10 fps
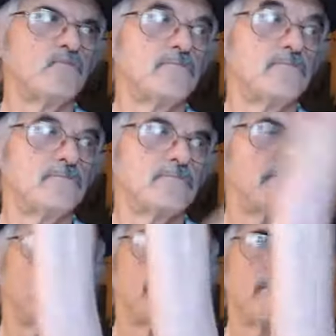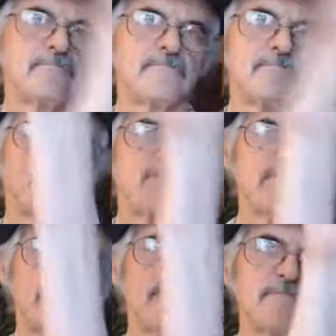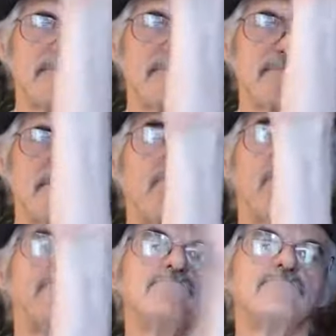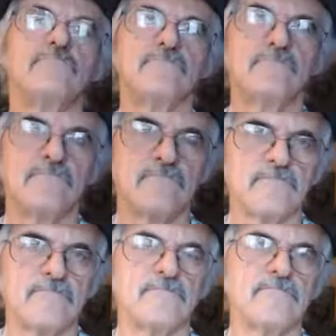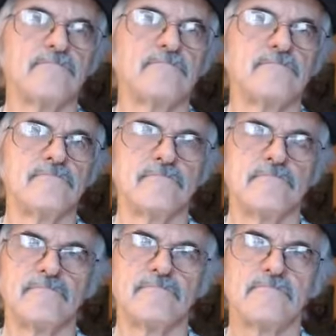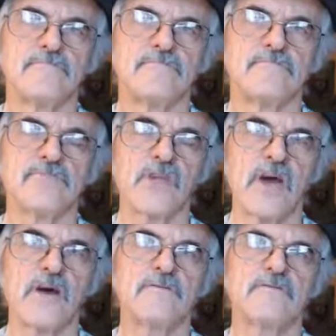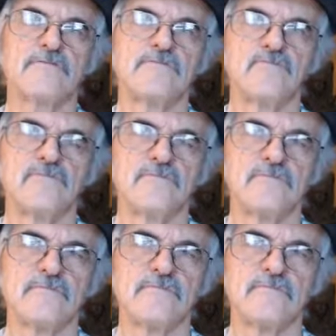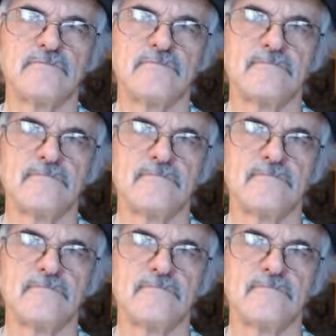(not speaking)